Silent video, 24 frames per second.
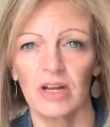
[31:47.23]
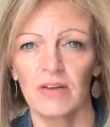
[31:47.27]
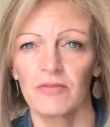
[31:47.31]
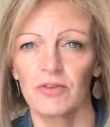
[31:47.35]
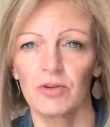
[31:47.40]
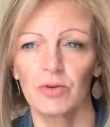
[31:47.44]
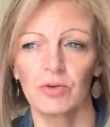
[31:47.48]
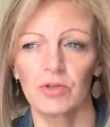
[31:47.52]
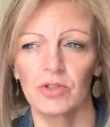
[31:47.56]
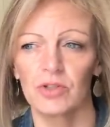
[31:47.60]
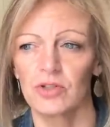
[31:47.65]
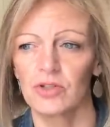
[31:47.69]
If
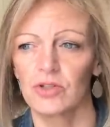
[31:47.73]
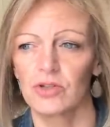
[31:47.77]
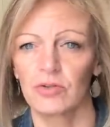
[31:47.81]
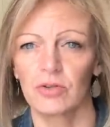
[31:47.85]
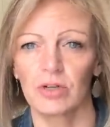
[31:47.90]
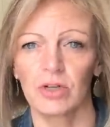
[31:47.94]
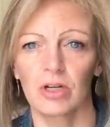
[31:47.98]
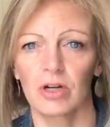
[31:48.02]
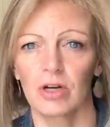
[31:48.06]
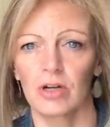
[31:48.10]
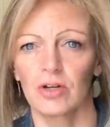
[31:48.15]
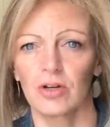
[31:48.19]
you were just
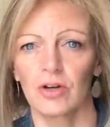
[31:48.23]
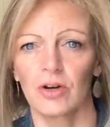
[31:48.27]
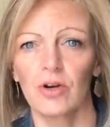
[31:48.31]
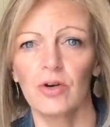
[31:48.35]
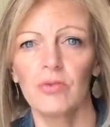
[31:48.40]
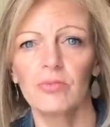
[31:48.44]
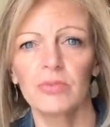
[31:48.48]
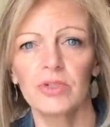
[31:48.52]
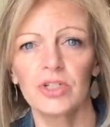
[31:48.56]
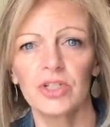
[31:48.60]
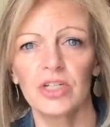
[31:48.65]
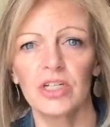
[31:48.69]
doing it on your
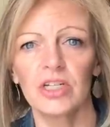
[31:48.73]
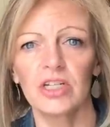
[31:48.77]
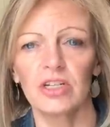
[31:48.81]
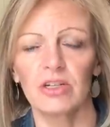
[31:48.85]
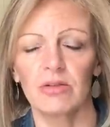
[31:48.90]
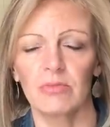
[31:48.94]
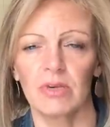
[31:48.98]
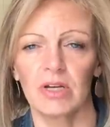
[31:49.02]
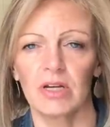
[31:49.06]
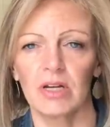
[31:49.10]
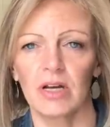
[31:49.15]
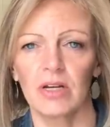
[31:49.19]
home machine,
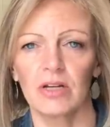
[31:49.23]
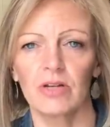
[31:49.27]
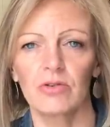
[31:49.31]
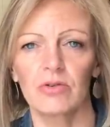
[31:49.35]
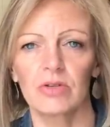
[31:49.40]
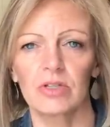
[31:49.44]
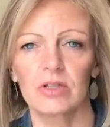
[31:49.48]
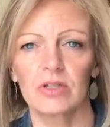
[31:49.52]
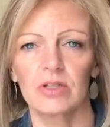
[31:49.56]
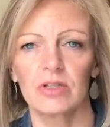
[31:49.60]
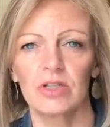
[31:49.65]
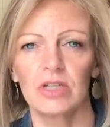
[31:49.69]
you may not
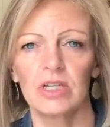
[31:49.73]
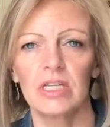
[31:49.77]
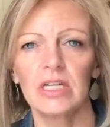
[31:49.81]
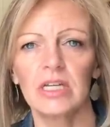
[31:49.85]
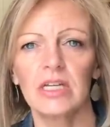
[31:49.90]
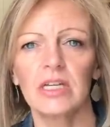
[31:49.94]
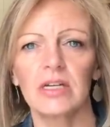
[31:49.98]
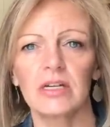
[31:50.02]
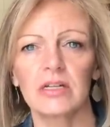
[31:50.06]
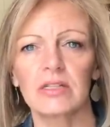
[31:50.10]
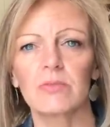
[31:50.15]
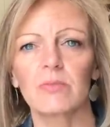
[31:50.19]

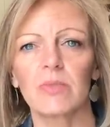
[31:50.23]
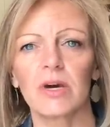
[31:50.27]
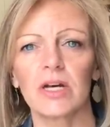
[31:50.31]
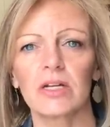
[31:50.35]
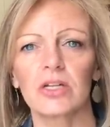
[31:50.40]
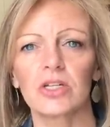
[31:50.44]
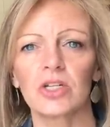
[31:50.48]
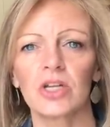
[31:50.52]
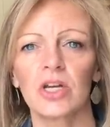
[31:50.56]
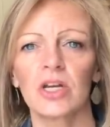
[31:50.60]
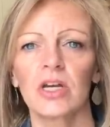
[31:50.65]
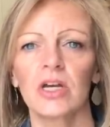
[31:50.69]
need as
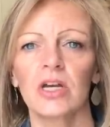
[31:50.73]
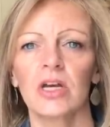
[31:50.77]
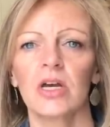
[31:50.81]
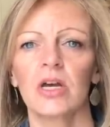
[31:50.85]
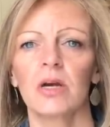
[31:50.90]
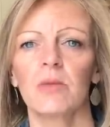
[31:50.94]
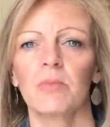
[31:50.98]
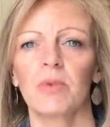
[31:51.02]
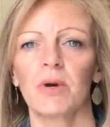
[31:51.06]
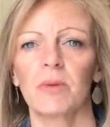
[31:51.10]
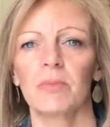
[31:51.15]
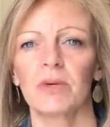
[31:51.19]
much,
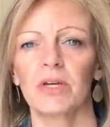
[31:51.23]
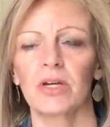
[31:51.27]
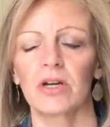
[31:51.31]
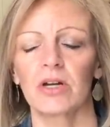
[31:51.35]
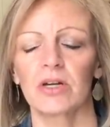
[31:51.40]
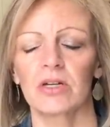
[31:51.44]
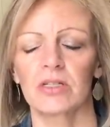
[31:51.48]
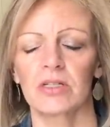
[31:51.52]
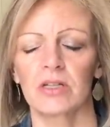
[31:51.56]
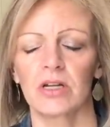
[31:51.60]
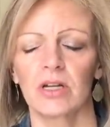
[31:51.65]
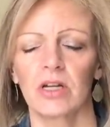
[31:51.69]
but
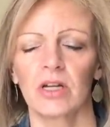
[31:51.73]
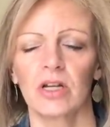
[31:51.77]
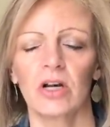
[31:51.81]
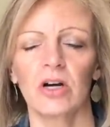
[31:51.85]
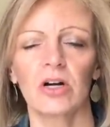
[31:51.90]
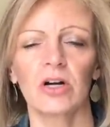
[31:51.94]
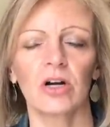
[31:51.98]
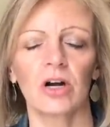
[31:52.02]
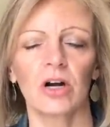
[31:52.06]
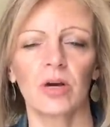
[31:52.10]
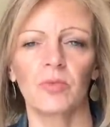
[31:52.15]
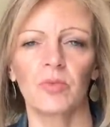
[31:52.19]
because a
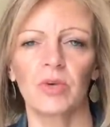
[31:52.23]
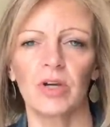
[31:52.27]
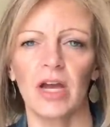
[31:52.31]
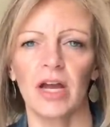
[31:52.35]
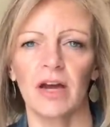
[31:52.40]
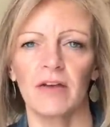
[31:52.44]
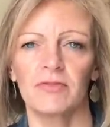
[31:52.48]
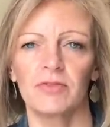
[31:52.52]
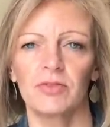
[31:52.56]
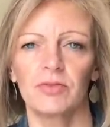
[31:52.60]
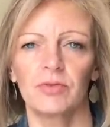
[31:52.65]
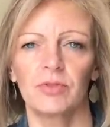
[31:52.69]
long arm, we
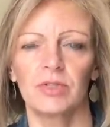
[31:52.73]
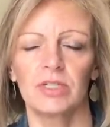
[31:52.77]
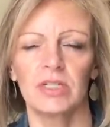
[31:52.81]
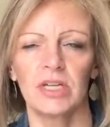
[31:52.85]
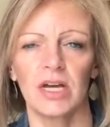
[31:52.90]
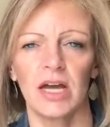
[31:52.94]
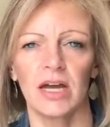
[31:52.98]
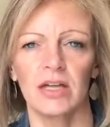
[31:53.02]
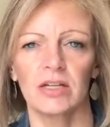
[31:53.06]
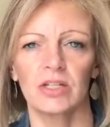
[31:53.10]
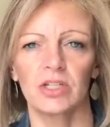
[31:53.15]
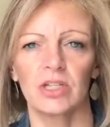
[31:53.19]
have to
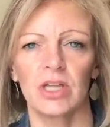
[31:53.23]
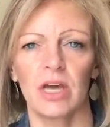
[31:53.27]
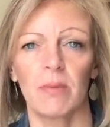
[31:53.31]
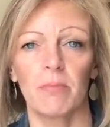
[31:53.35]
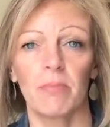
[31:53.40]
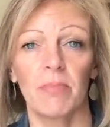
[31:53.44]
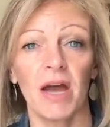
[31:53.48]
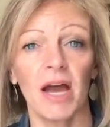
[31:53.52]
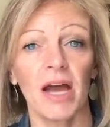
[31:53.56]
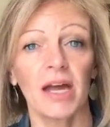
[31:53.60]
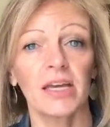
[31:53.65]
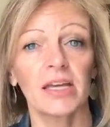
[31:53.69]
attach
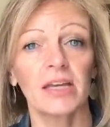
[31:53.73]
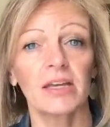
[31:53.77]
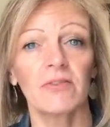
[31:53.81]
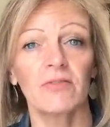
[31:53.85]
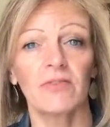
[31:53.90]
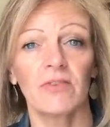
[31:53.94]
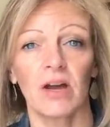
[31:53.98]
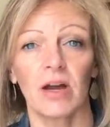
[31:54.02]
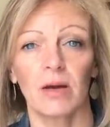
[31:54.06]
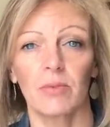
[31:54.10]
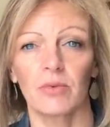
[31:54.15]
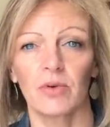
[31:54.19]
that backing
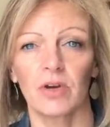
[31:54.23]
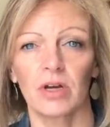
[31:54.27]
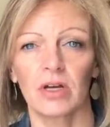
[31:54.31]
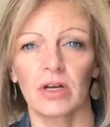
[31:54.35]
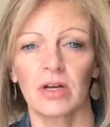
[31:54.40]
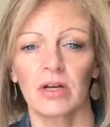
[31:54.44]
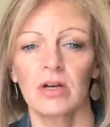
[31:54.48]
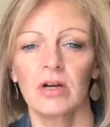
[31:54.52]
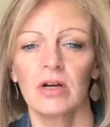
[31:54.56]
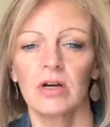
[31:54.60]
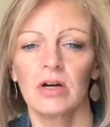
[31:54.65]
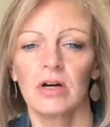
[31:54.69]

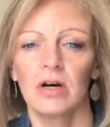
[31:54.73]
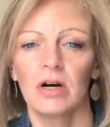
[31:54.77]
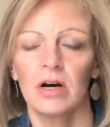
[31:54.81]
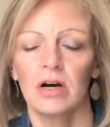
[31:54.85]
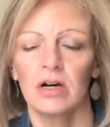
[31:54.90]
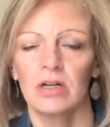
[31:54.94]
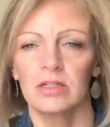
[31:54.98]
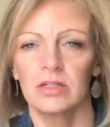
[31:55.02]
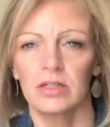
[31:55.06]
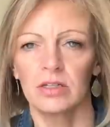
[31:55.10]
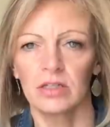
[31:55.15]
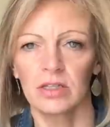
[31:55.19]
fabric
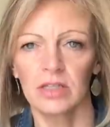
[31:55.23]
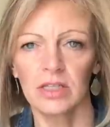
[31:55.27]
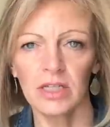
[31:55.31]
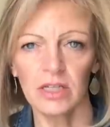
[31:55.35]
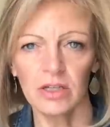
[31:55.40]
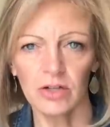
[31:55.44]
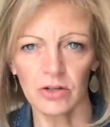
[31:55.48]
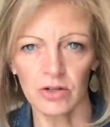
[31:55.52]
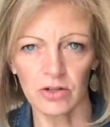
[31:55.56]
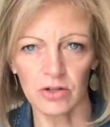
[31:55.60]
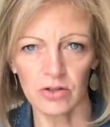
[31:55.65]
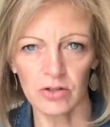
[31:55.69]
onto
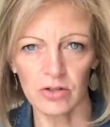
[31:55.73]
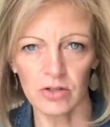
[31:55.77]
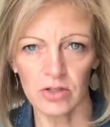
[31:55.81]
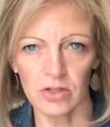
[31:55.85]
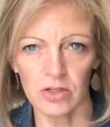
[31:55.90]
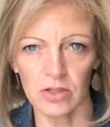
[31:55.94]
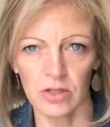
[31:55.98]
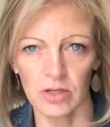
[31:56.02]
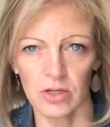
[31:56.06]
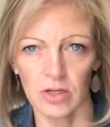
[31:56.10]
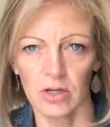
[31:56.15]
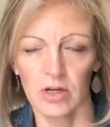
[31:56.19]

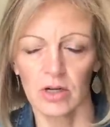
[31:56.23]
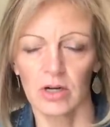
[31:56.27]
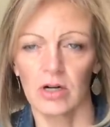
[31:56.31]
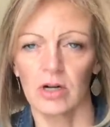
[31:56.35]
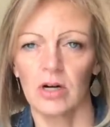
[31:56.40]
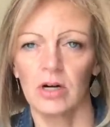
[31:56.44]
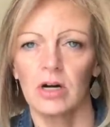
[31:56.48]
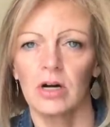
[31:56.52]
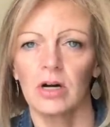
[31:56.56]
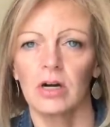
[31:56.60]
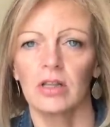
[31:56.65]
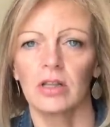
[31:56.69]
leaders
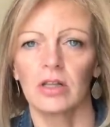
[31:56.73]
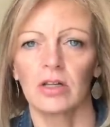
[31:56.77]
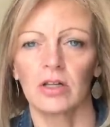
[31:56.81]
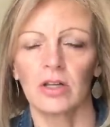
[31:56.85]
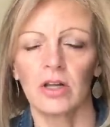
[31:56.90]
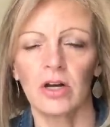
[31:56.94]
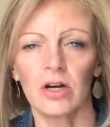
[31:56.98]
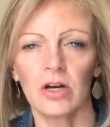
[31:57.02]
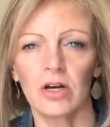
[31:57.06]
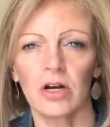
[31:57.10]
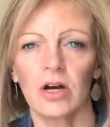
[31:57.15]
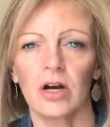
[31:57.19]
on the
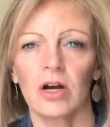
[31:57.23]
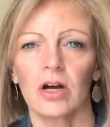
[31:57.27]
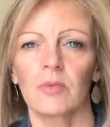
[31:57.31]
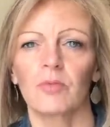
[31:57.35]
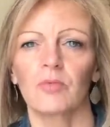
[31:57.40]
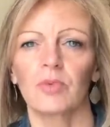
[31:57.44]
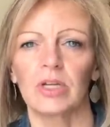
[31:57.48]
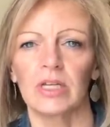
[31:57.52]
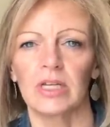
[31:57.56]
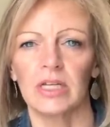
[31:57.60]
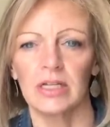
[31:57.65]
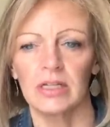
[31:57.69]
long arm,
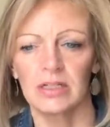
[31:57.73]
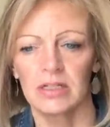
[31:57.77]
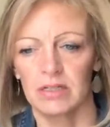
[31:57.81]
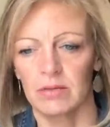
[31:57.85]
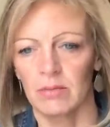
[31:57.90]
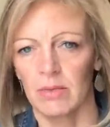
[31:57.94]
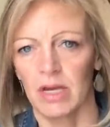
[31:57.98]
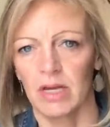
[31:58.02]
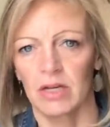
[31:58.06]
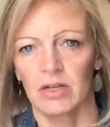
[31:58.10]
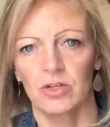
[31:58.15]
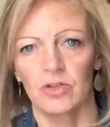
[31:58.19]
we need some
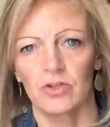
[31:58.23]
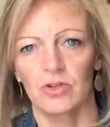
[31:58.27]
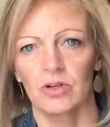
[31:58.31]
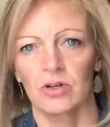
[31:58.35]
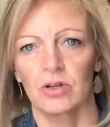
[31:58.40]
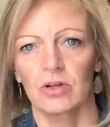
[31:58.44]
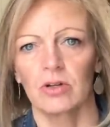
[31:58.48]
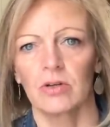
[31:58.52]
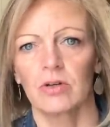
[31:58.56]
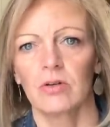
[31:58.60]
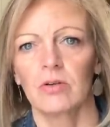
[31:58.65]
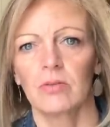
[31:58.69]

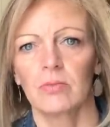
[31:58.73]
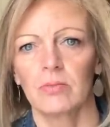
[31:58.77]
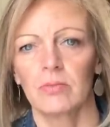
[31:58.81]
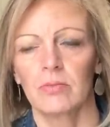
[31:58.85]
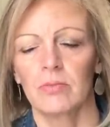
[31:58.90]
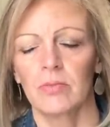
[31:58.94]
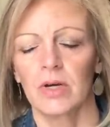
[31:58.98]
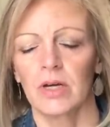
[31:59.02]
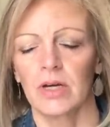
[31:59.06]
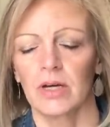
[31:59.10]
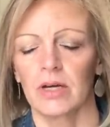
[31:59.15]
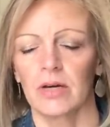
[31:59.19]
extra
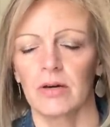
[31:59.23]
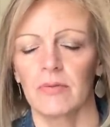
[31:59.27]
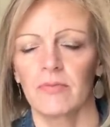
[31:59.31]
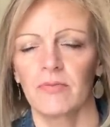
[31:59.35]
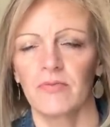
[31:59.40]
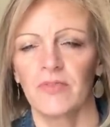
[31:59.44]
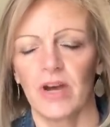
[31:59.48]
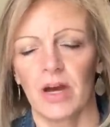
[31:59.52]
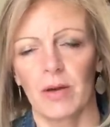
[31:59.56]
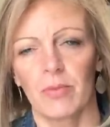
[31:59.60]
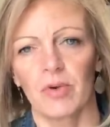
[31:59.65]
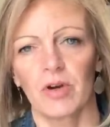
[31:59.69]
um,
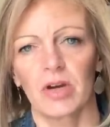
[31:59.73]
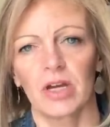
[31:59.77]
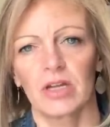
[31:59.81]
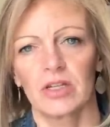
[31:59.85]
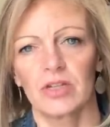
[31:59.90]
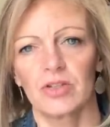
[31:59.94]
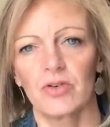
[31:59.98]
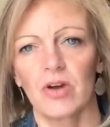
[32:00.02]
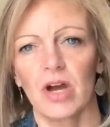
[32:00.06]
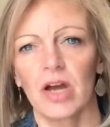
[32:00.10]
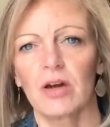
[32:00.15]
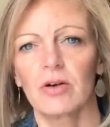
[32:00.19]
fabric. And
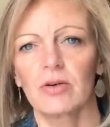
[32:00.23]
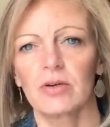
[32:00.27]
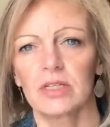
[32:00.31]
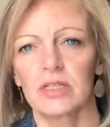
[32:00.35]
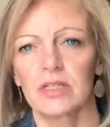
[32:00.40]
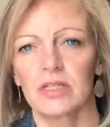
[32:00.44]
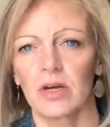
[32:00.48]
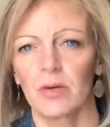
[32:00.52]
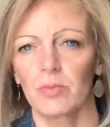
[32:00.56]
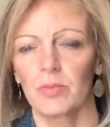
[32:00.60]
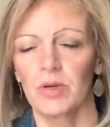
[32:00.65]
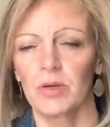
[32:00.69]
so I always
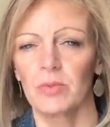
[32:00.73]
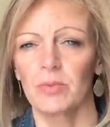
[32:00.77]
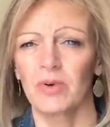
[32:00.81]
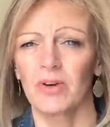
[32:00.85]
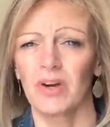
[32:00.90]
tell people